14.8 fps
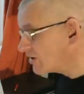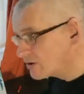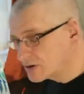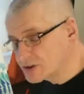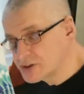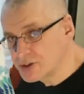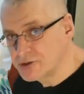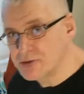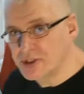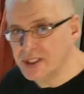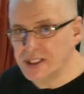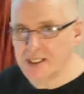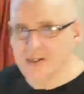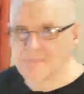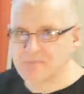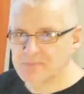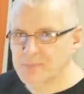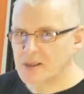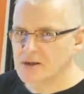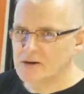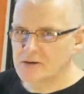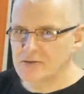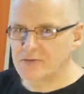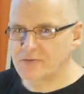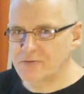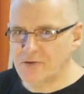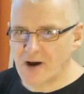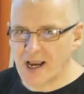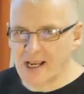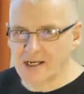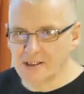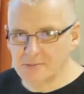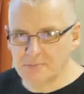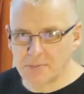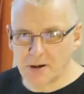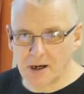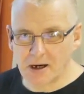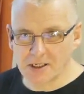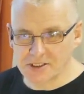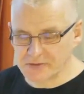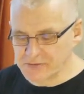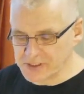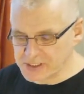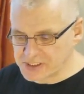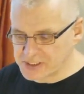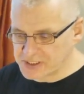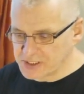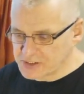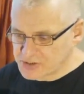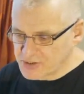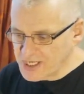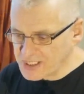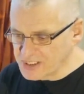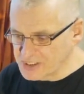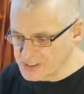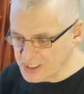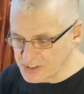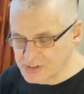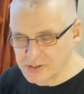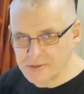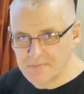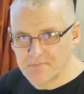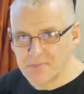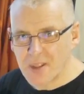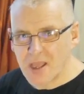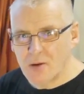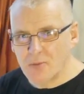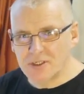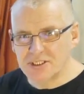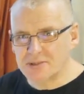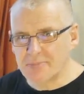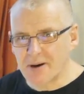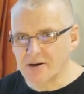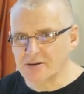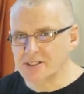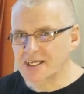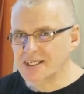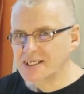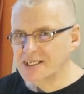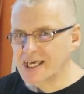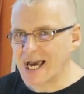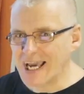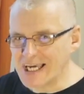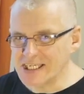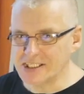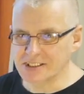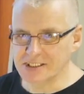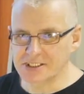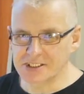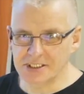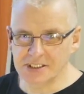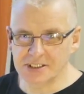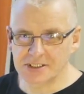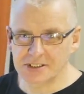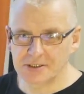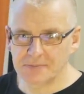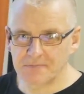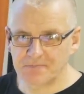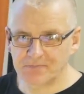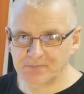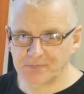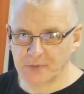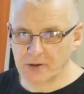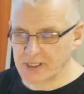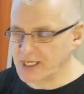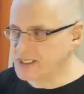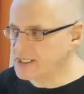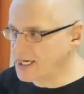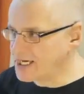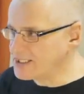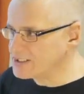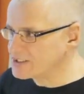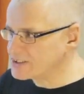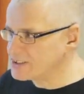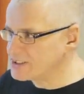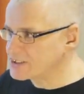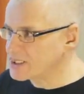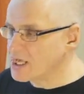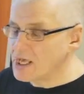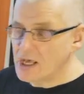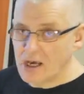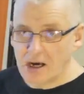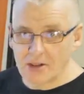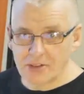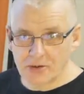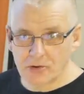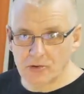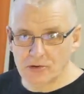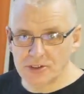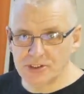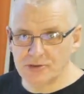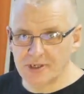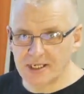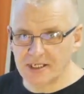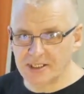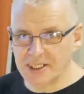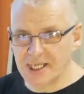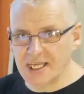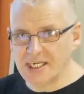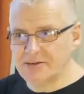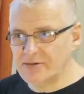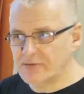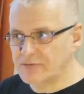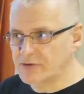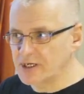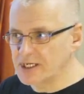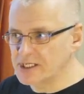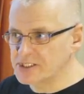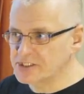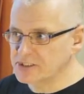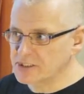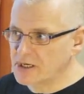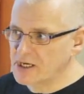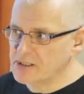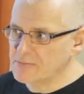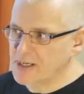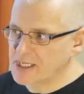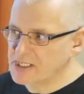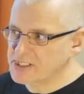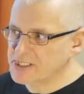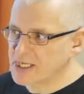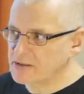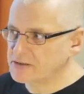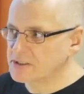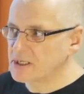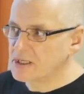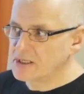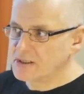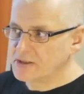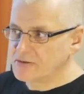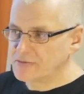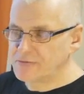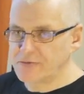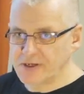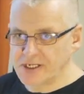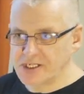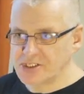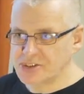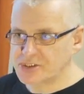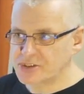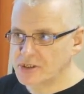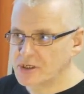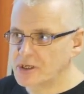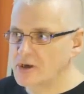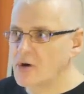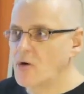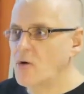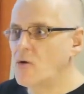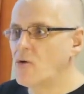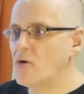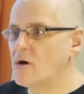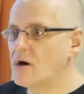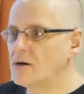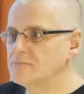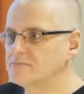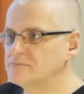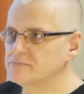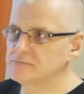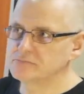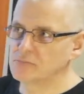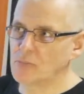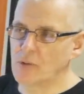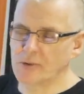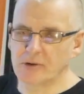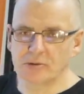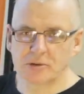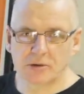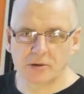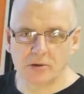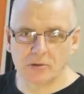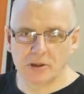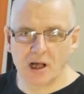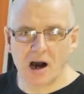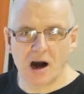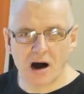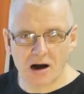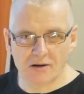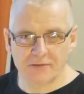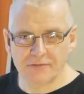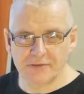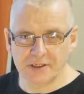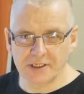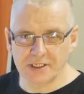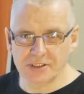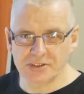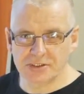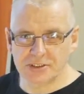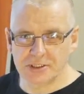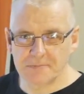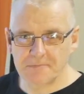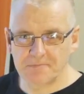on to the final part of this training session, which is about cadences. Okay, cadences are the chords you get at the end of a phrase that either make it sound finished or what we could call half finished.